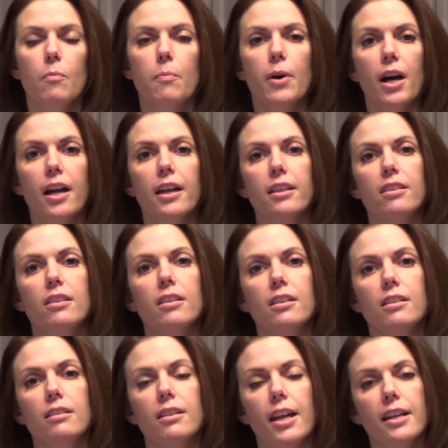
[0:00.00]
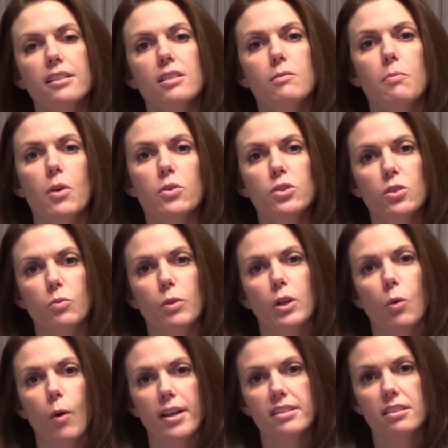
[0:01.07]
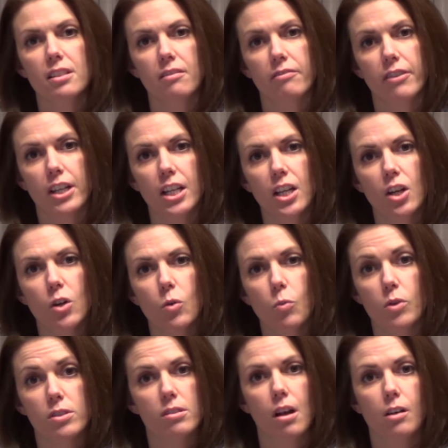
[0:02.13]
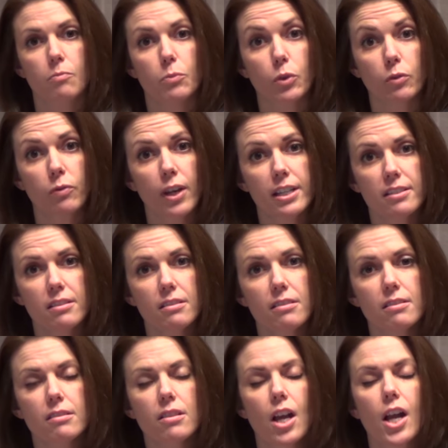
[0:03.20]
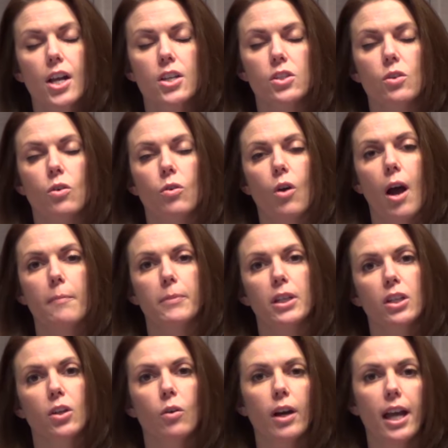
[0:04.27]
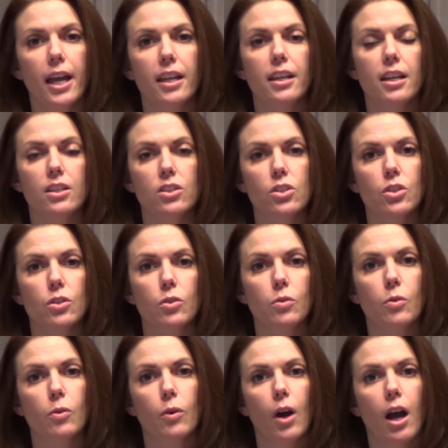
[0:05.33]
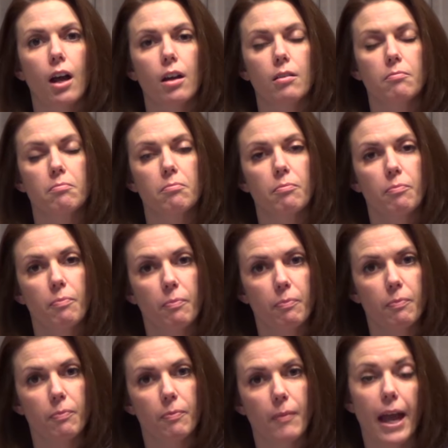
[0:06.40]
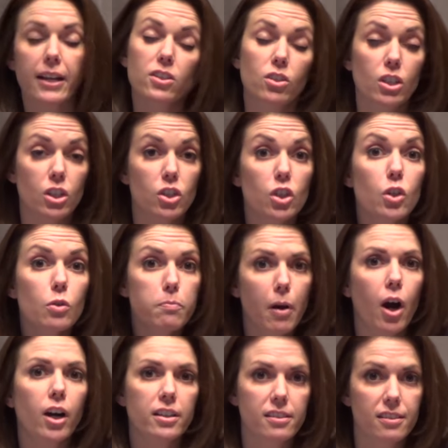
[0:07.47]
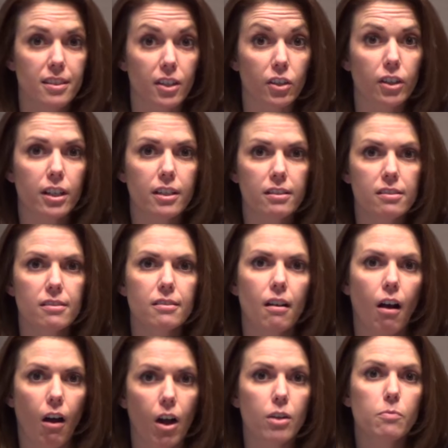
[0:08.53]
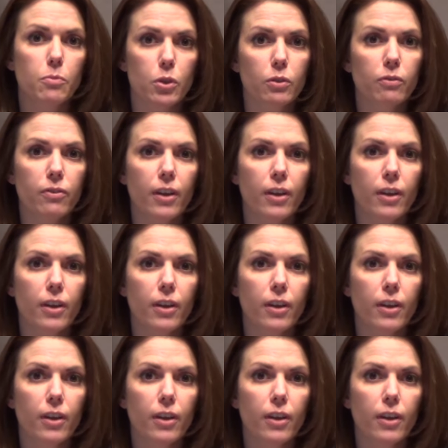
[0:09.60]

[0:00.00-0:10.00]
But the next most requested video was on moon phases. So I'm gonna go ahead and do actually a two-part series on moon